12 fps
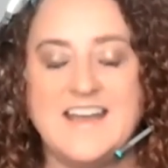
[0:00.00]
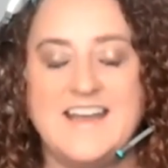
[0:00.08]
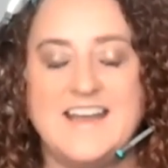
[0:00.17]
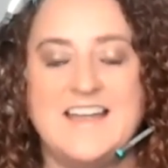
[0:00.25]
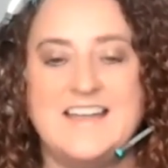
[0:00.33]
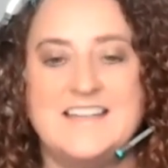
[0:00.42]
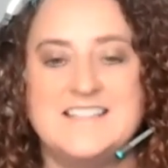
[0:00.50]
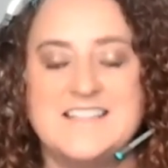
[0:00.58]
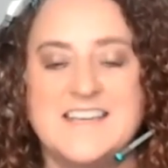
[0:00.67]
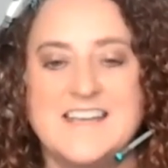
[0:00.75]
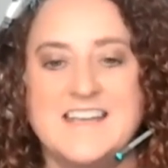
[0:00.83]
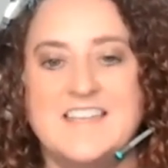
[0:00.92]

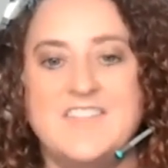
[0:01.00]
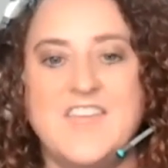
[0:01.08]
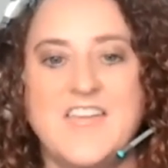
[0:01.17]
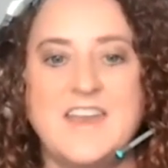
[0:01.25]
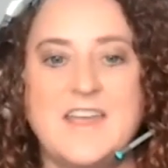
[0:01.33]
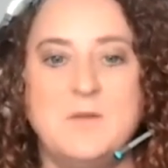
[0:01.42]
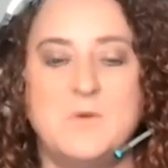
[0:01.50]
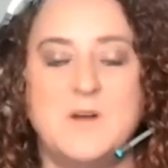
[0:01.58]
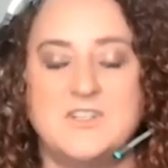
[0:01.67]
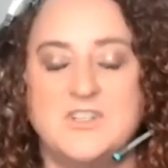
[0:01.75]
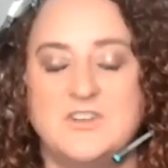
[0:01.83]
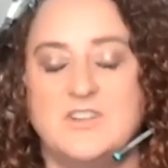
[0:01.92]
And then I
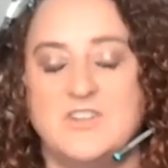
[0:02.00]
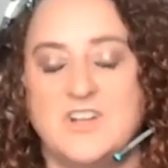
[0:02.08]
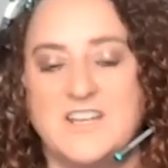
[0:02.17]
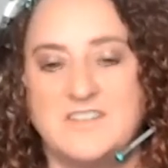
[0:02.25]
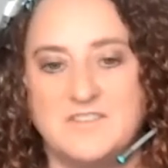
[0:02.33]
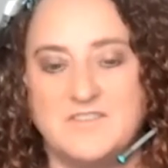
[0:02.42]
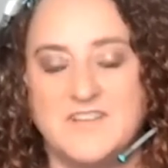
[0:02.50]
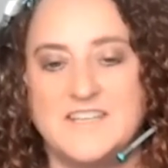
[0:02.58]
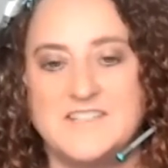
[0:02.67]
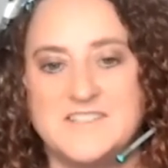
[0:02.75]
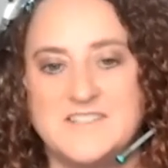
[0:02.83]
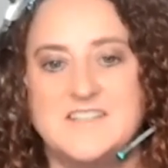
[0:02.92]
want you to look at the
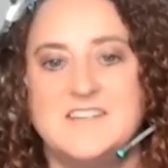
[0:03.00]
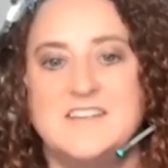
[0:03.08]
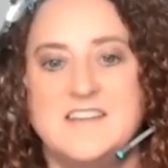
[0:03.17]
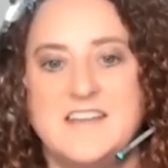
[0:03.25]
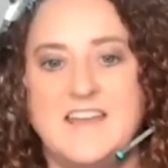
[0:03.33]
list